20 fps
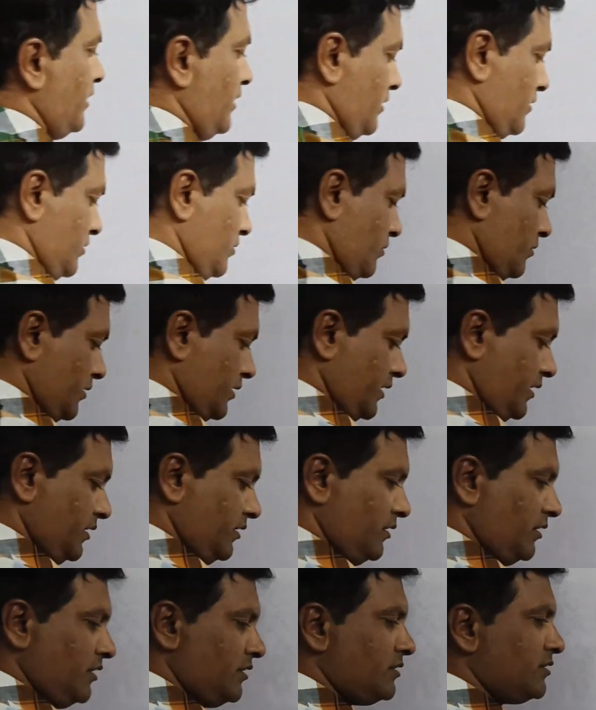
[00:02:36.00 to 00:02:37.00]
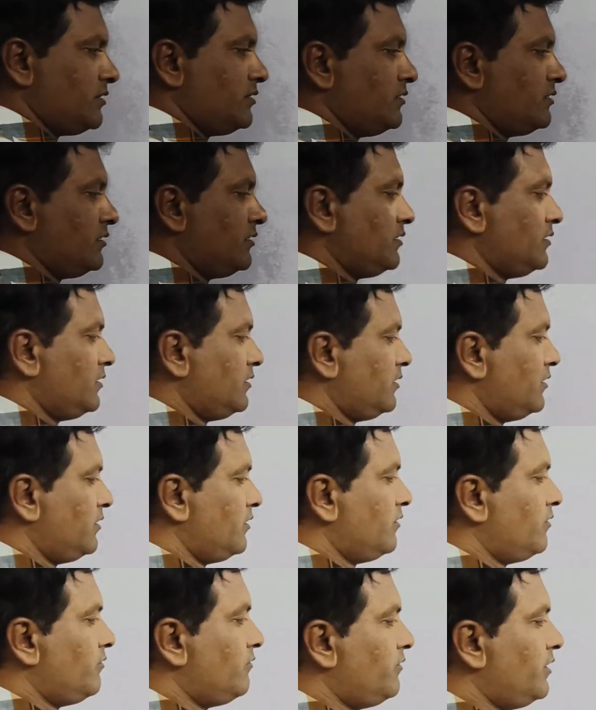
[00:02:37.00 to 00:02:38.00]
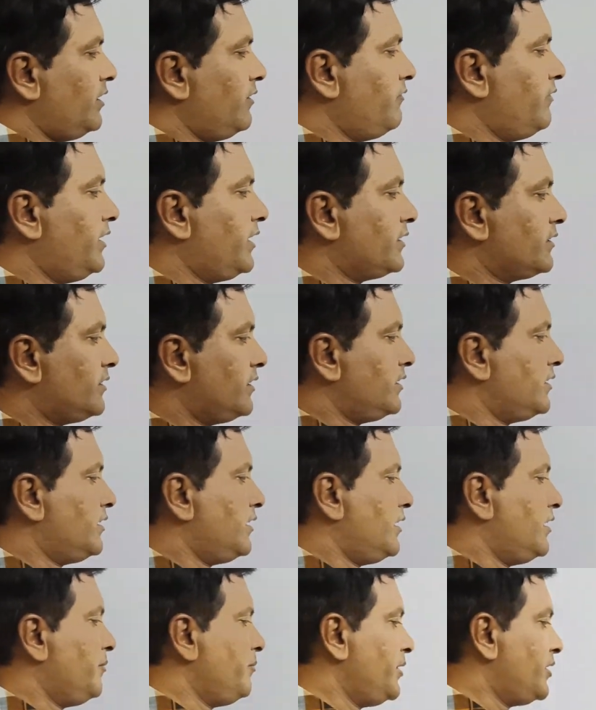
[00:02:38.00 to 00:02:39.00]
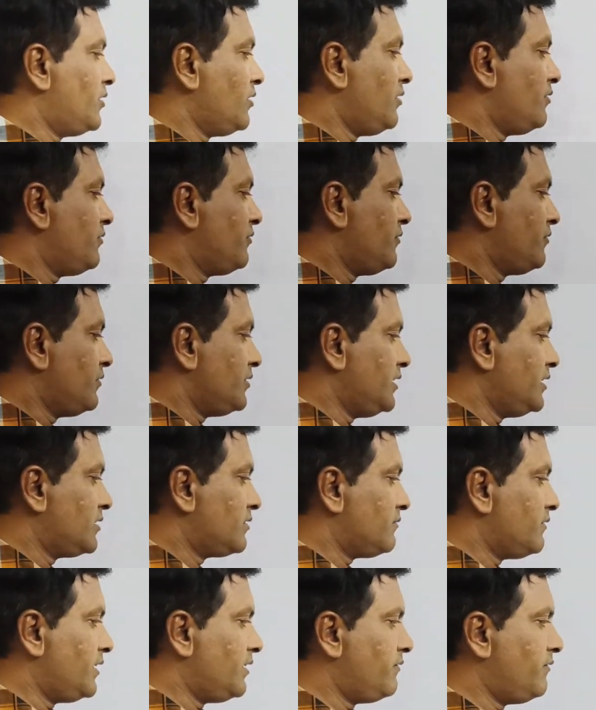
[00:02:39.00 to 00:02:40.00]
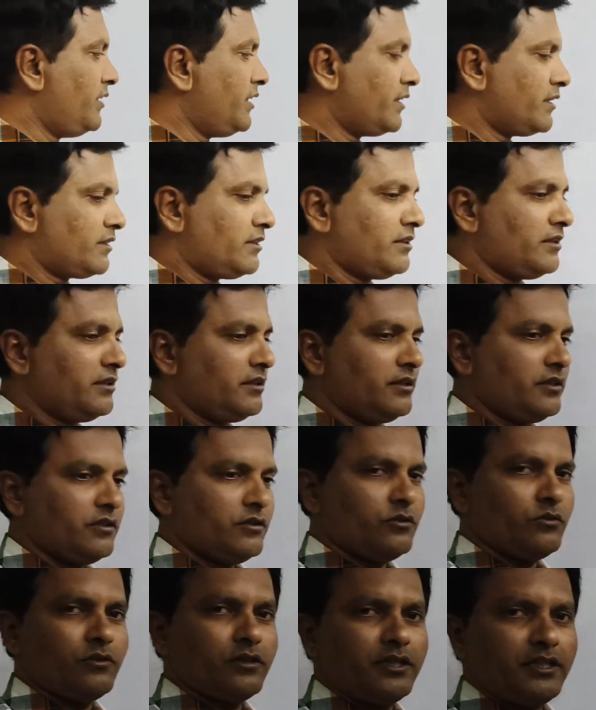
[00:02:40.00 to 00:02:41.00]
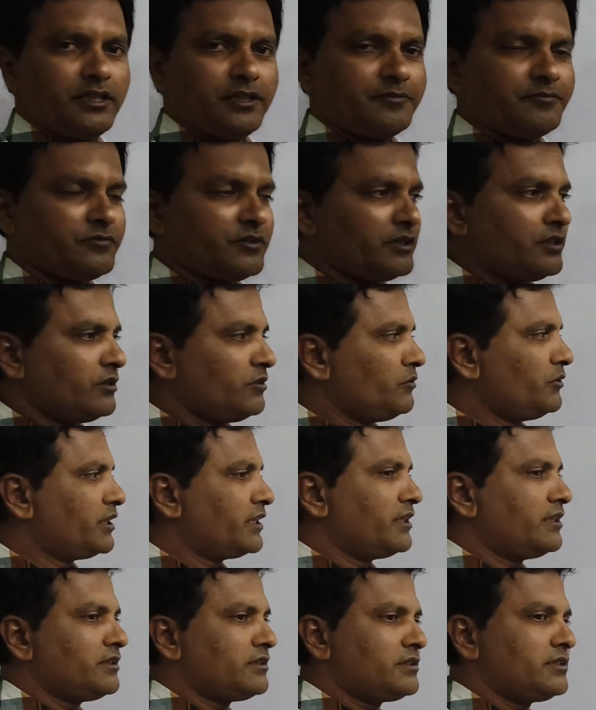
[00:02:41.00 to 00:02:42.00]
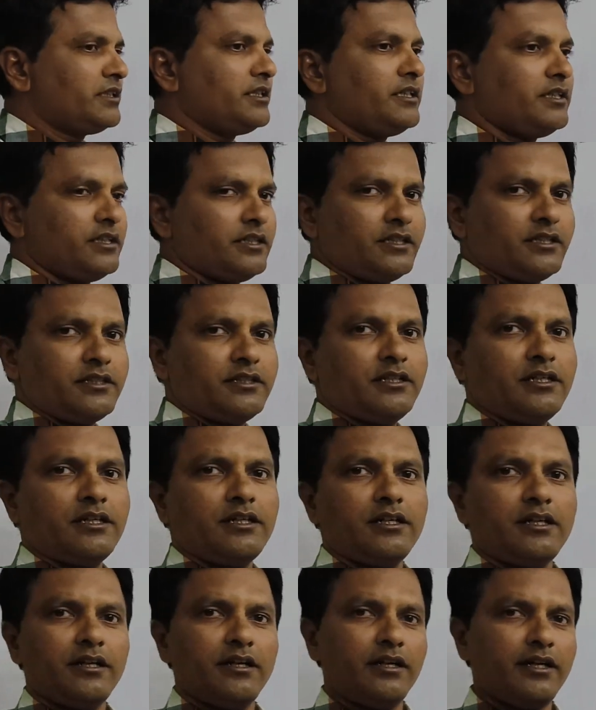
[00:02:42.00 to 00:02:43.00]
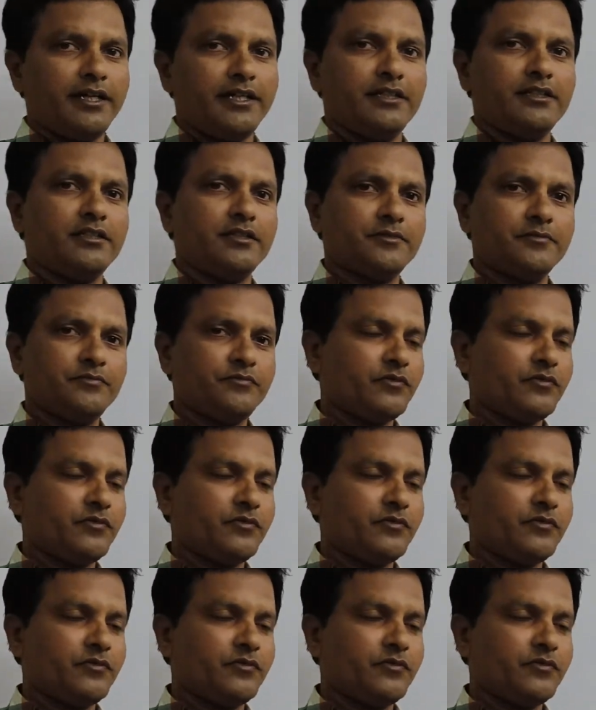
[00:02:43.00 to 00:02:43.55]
So, in this wavelength, in the limit of this wavelength only, we can see the light.